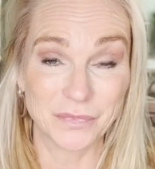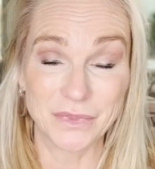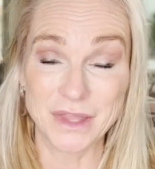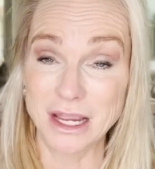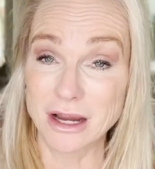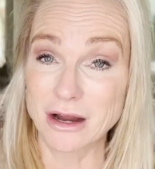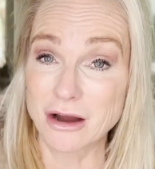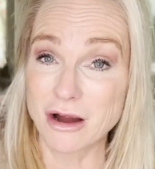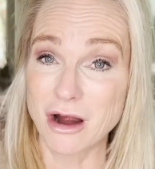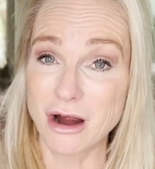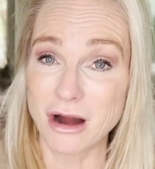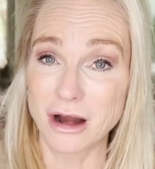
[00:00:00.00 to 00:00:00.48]

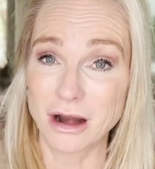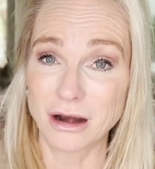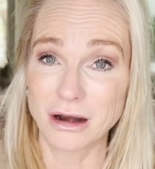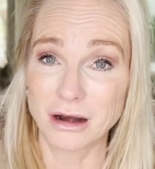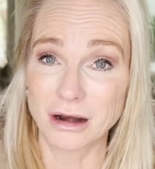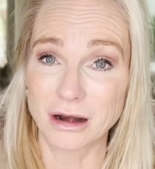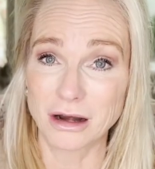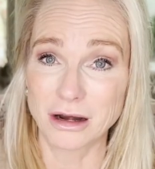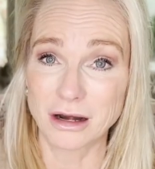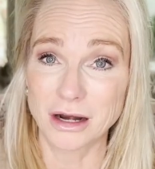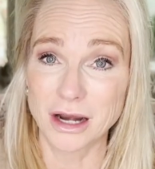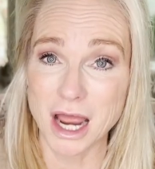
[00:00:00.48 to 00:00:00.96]
There
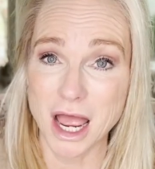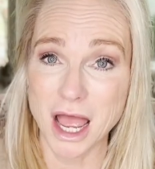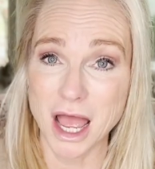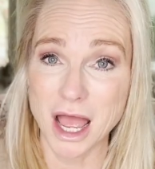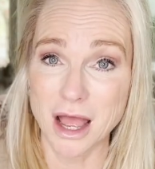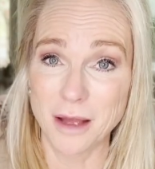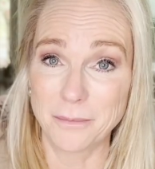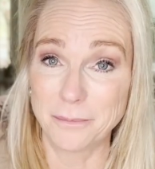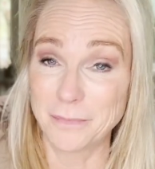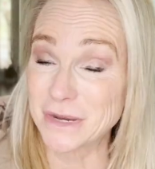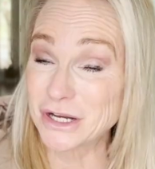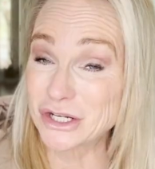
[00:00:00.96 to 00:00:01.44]
are
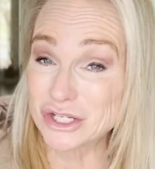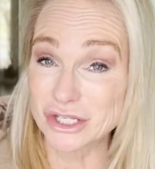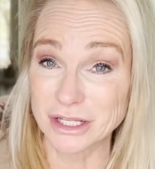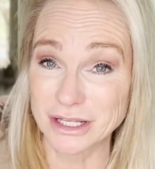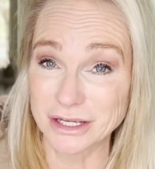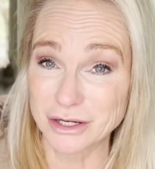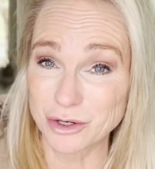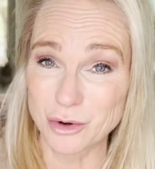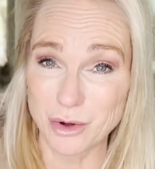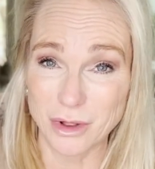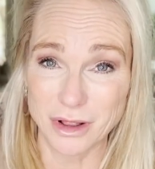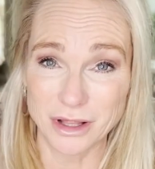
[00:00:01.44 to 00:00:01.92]

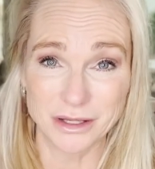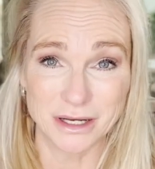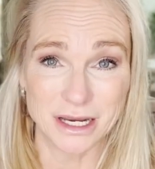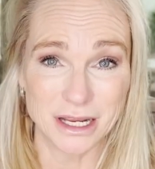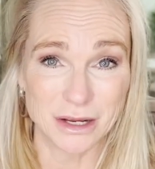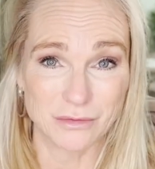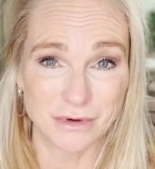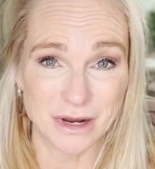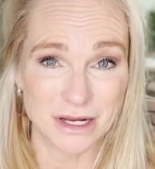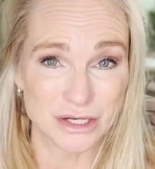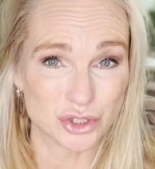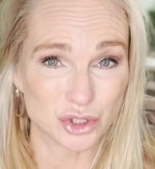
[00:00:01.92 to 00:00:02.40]
Michelin
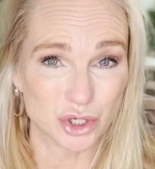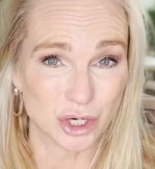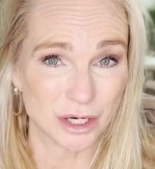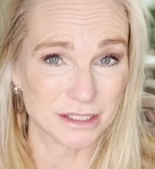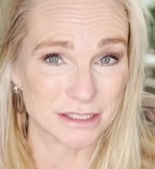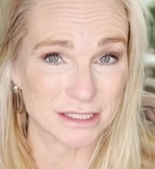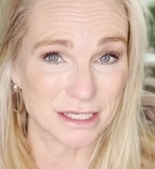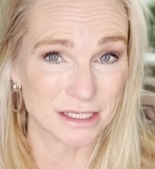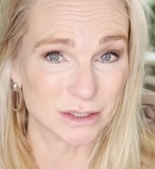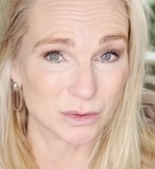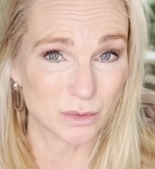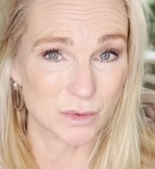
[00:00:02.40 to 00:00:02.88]
quality
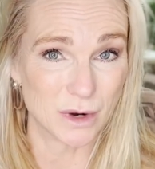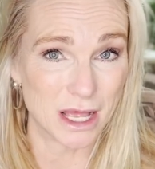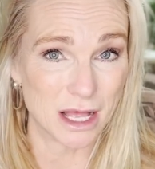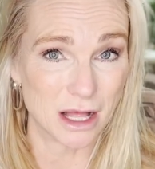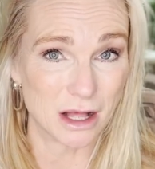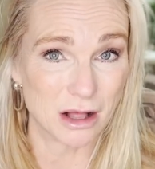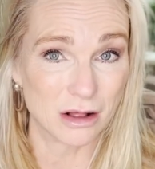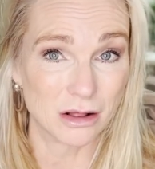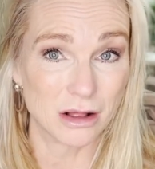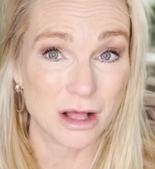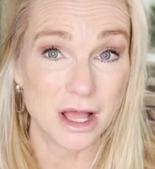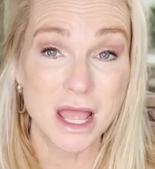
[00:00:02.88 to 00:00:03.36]
restaurants as
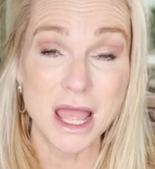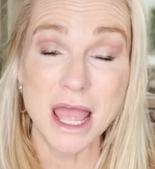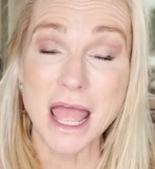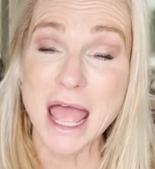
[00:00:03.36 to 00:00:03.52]
well.